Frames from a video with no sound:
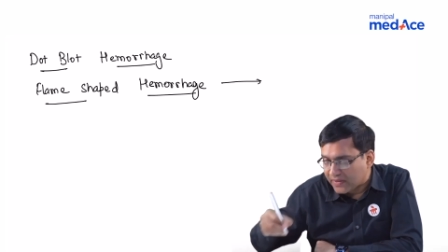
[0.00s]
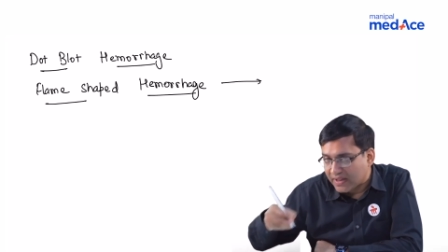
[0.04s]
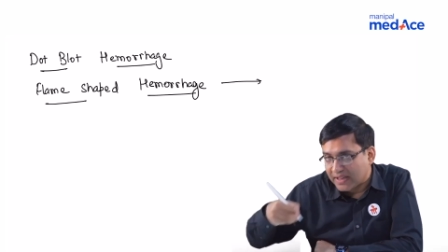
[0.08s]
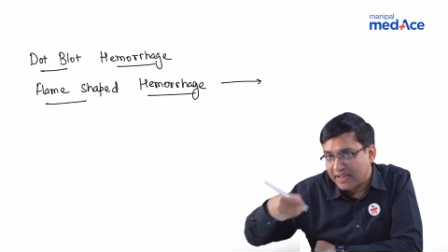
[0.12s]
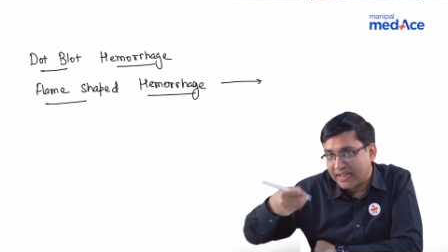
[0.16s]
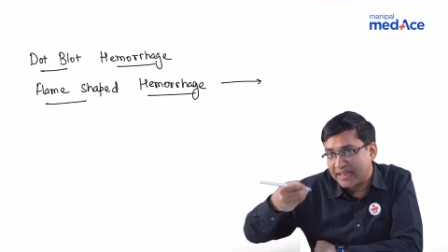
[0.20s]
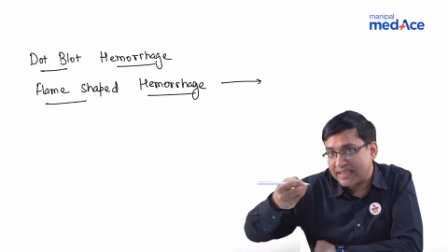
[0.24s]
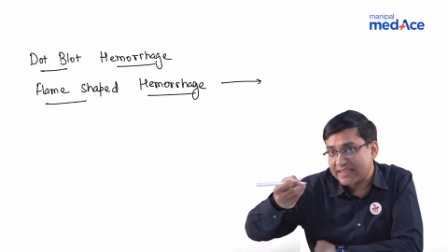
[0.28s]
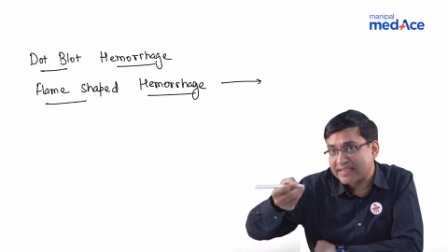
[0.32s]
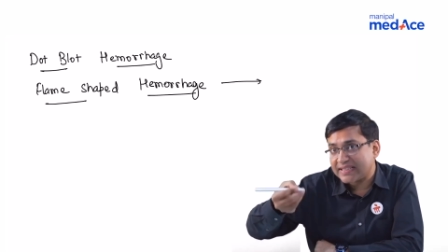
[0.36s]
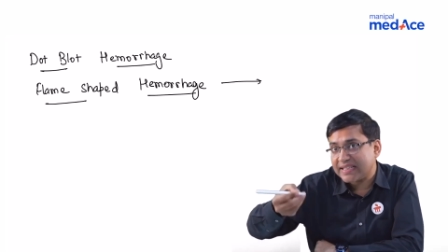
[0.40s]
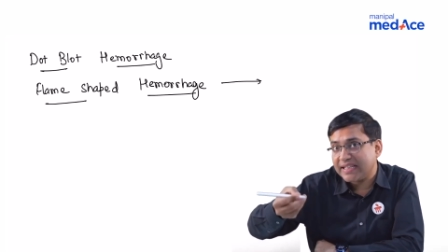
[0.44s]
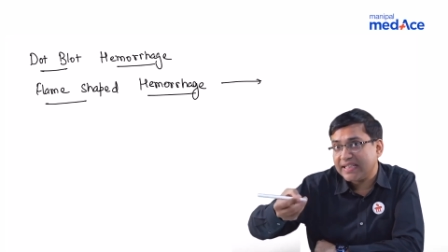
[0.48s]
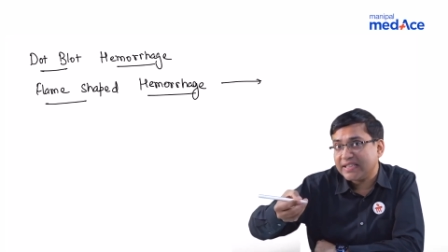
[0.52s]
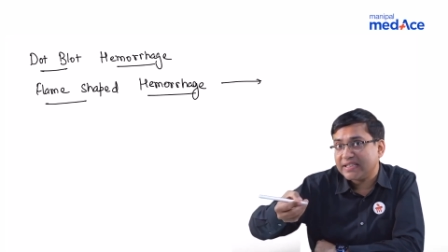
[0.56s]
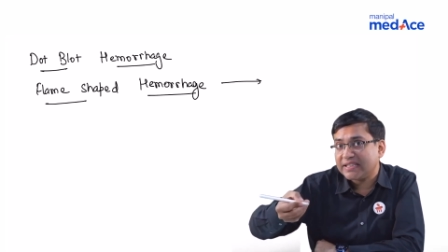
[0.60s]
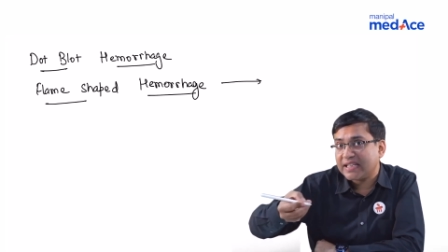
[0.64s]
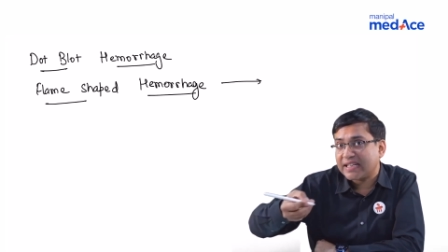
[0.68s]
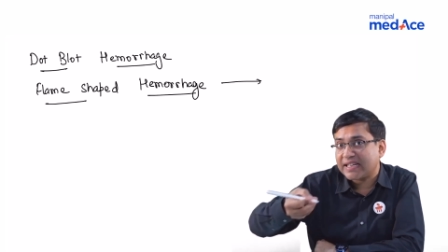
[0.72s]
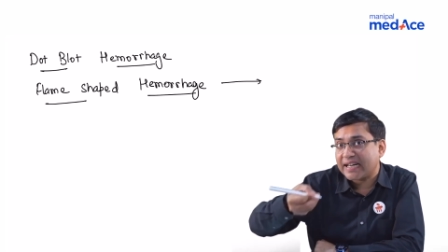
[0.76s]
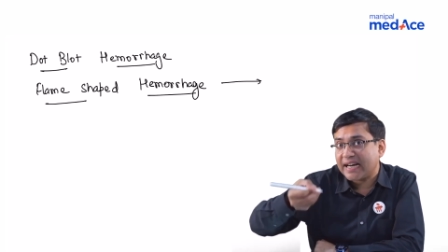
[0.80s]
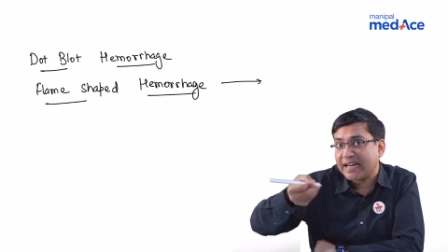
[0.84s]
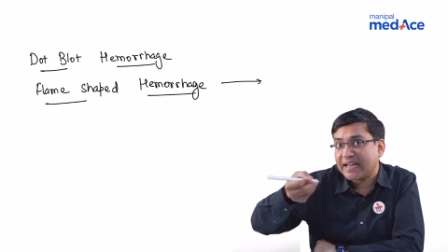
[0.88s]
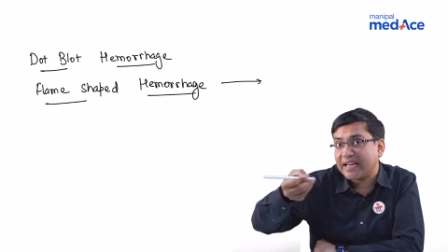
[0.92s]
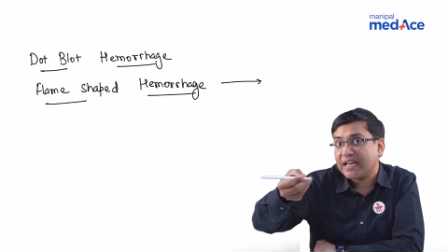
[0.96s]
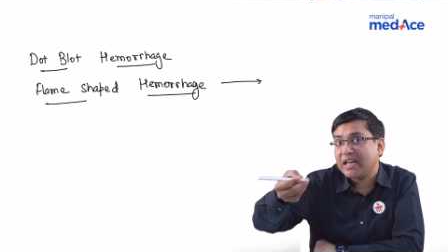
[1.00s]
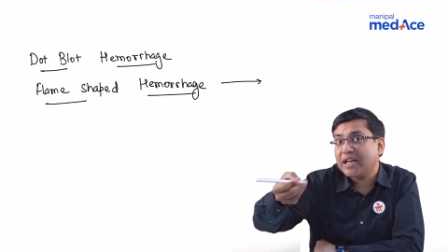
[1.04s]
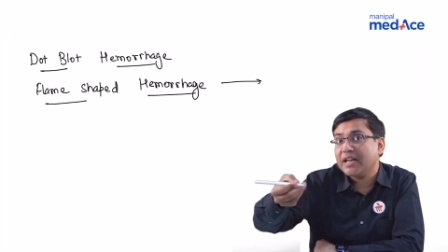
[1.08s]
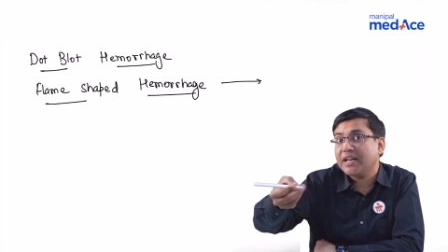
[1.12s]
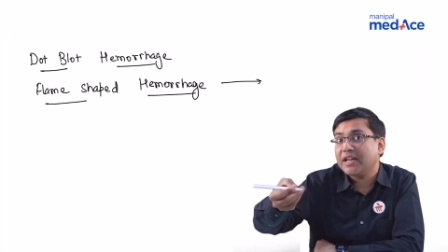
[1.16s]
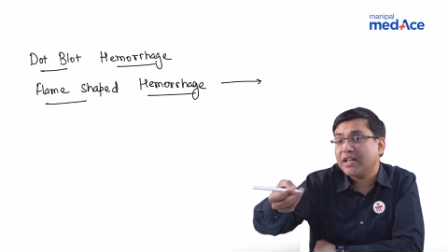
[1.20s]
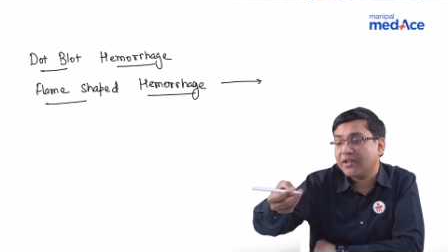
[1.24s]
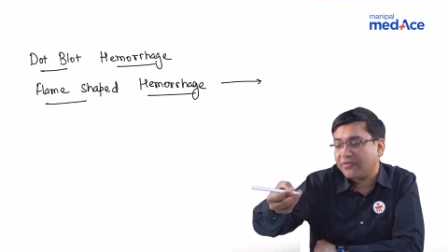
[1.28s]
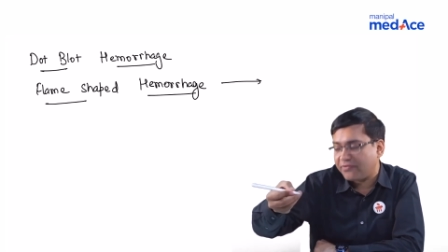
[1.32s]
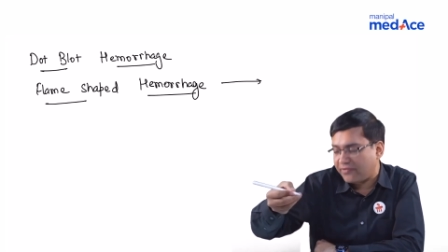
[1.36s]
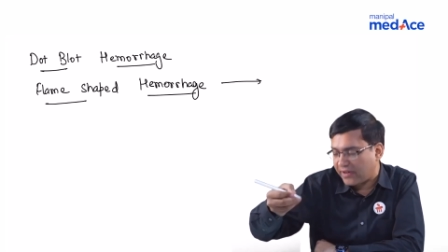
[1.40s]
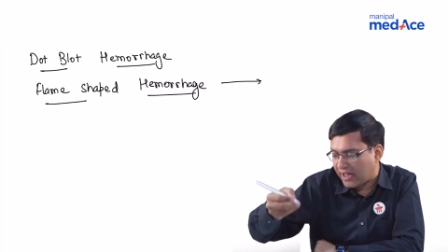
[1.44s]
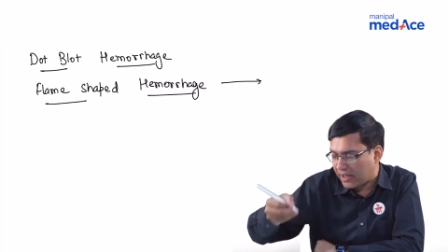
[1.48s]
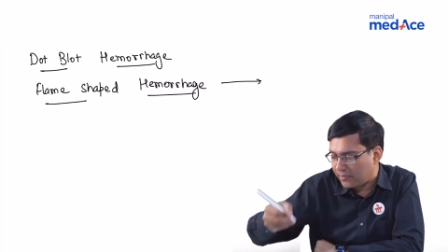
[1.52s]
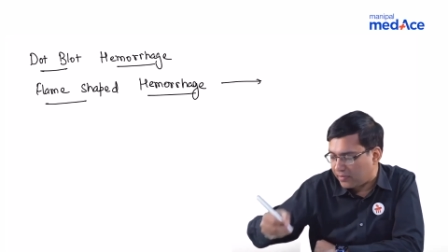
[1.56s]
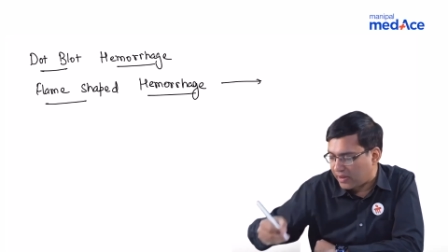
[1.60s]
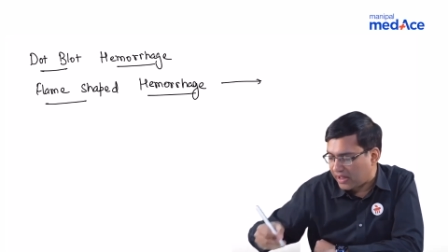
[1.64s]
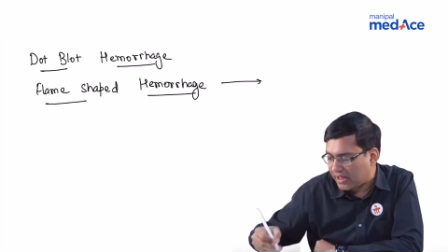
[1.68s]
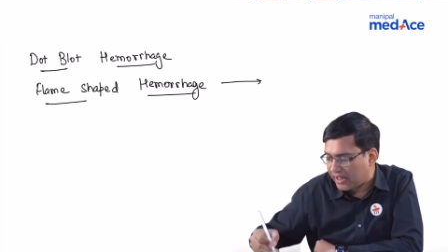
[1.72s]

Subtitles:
let's say in the retinal nerve fiber